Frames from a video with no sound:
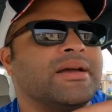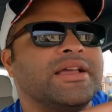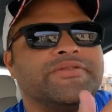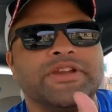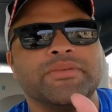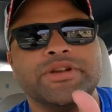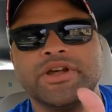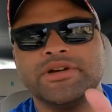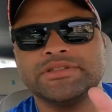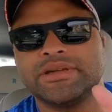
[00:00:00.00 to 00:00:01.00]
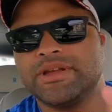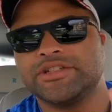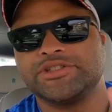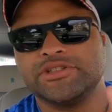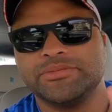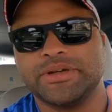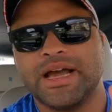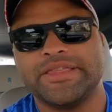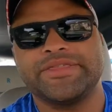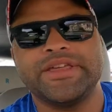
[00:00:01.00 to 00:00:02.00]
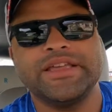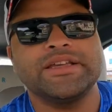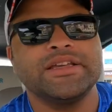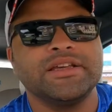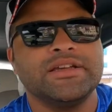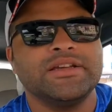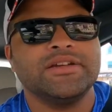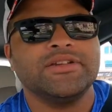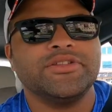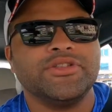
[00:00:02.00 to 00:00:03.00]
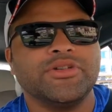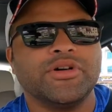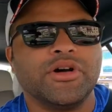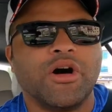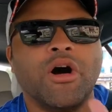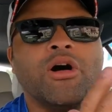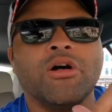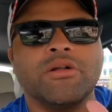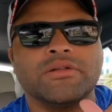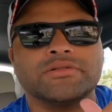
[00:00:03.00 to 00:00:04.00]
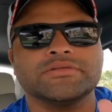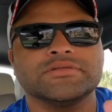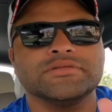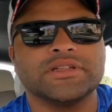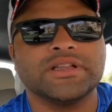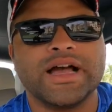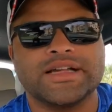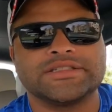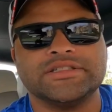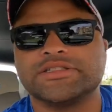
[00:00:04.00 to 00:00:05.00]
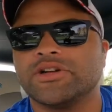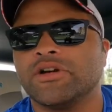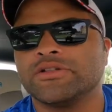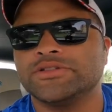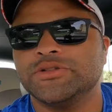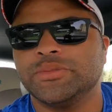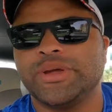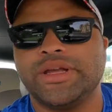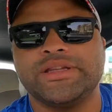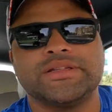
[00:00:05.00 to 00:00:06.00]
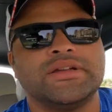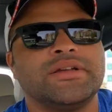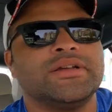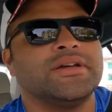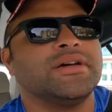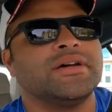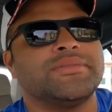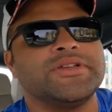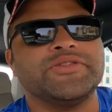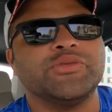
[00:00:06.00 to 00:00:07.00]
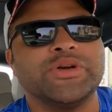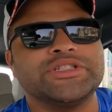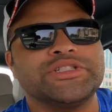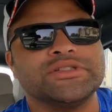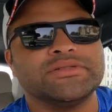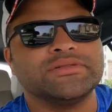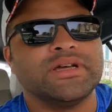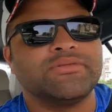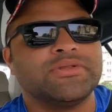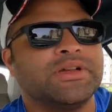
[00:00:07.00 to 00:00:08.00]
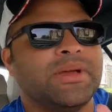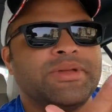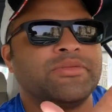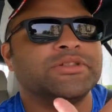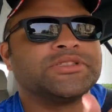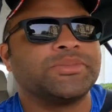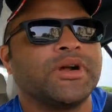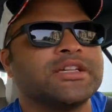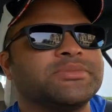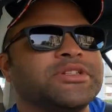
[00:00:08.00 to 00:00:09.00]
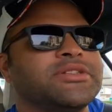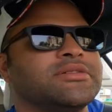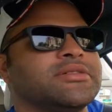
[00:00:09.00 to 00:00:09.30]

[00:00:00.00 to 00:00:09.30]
if anyone knows, I'm not sure, but I think all the glass in this car is dual paned. Even the windshield. I mean, it wouldn't surprise me